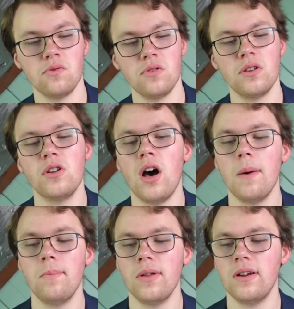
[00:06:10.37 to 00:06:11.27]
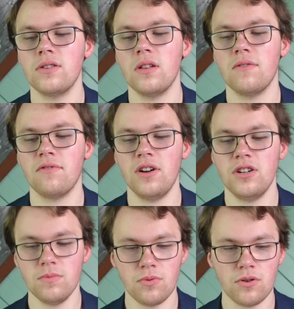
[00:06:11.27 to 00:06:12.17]
was one of the top players on the free
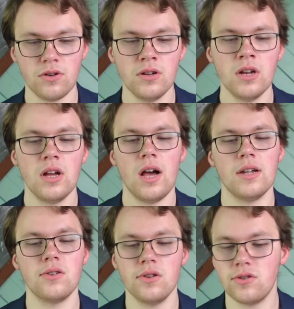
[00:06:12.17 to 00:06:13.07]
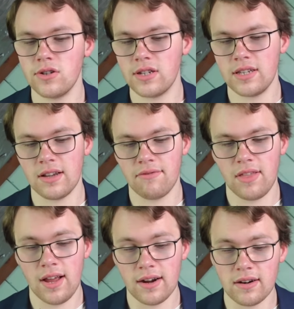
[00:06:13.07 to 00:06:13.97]
agent board, uh, so interesting stuff
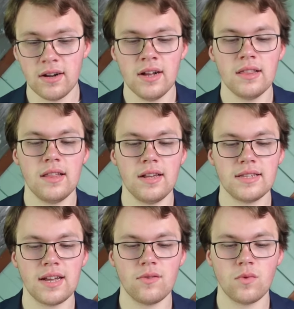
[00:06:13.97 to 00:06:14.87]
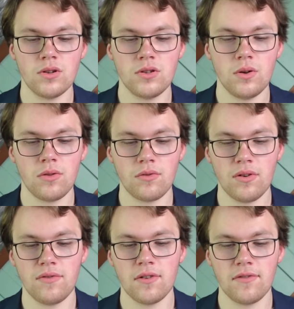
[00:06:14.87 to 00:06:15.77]
there. Then they signed one, two,
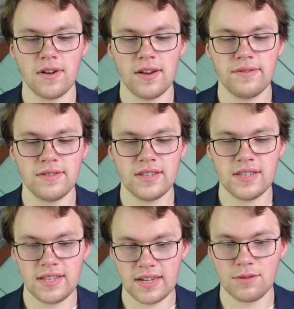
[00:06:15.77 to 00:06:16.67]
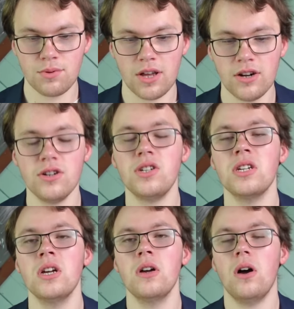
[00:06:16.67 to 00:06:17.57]
three, four, five, six players
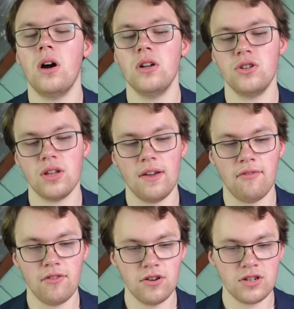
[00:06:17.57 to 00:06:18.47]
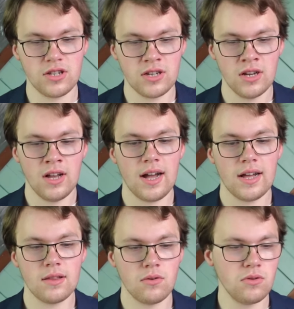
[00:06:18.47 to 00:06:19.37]
on July 1st
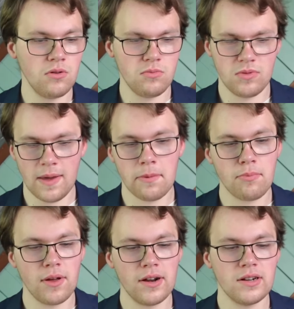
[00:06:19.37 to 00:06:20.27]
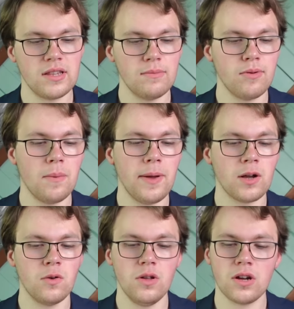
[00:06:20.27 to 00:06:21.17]
only depth players, they brought back
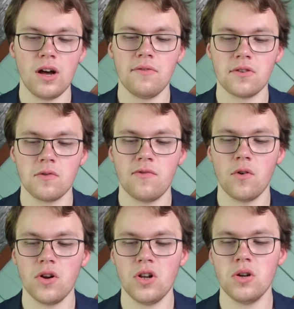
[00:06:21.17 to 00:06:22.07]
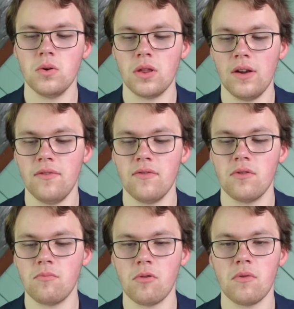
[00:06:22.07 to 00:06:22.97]
Kulikov on a four-year deal with AV of
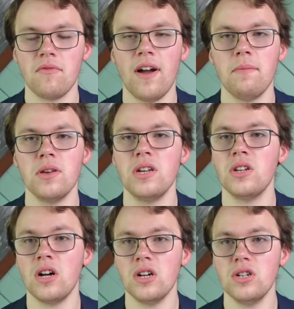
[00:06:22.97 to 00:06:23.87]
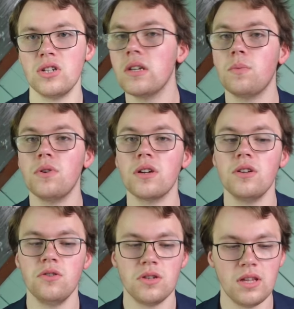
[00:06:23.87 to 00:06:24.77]
$1.15 million. So that's pretty good
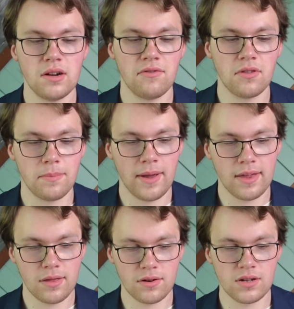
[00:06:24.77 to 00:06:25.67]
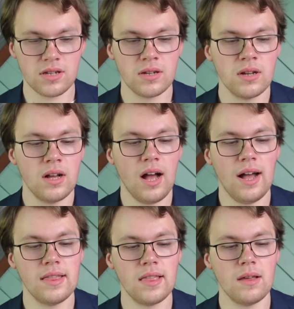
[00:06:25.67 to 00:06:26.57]
news there for the Panthers.
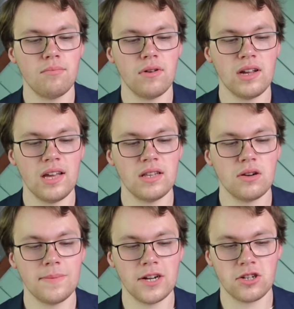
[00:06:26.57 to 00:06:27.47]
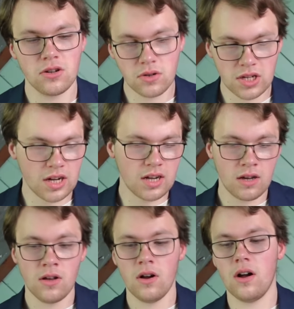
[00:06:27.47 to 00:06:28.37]
Uh, then they bring in Tomas Nosek
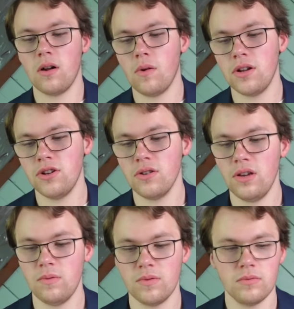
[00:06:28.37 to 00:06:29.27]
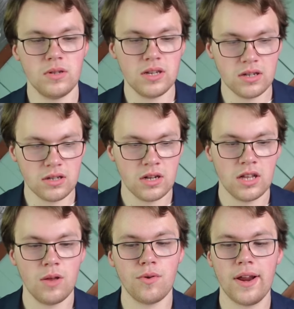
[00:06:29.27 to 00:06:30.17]
on a one-year league minimum deal.
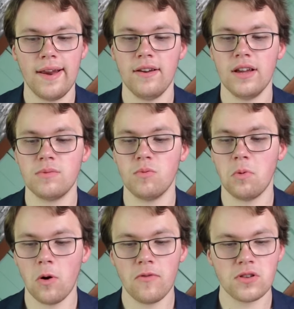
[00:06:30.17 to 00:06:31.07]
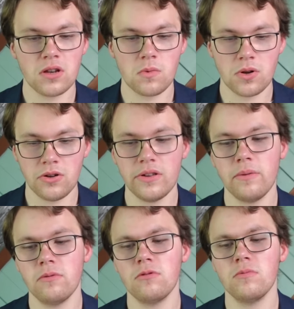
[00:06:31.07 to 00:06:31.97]
They bring in Jesper Boqvist on a one-year league
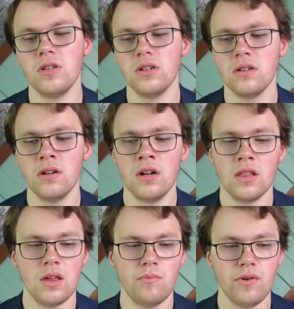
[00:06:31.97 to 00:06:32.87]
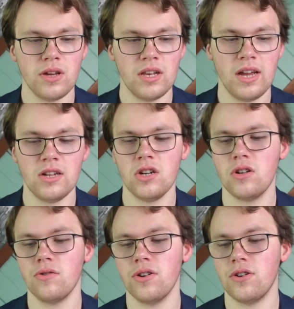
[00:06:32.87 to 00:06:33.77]
minimum deal. They bring in AJ
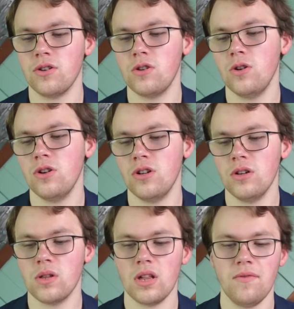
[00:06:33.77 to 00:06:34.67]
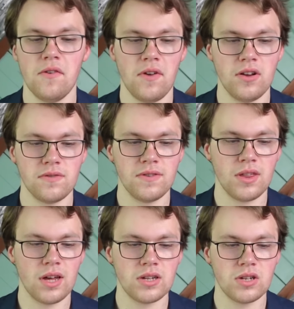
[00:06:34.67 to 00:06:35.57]
Greer on a two-year deal with AV of
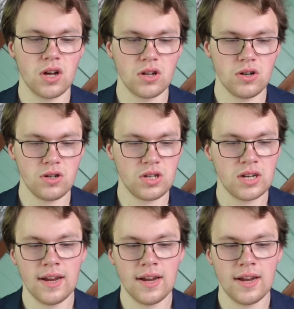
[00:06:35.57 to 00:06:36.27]
$850,000.